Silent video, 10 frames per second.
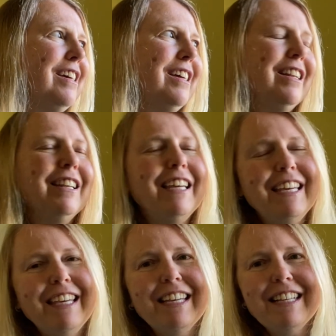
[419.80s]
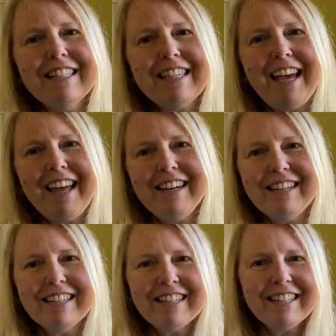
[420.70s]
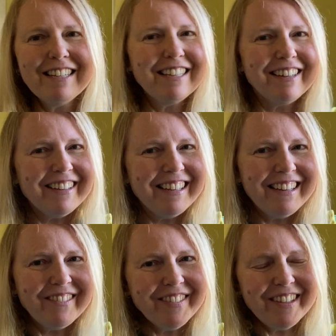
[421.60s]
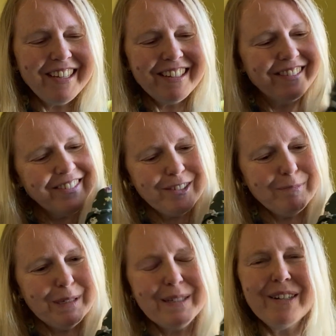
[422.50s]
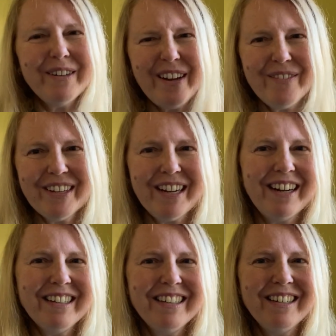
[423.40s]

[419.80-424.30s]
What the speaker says: leggings, and I loved that look. But I don't have the cardigan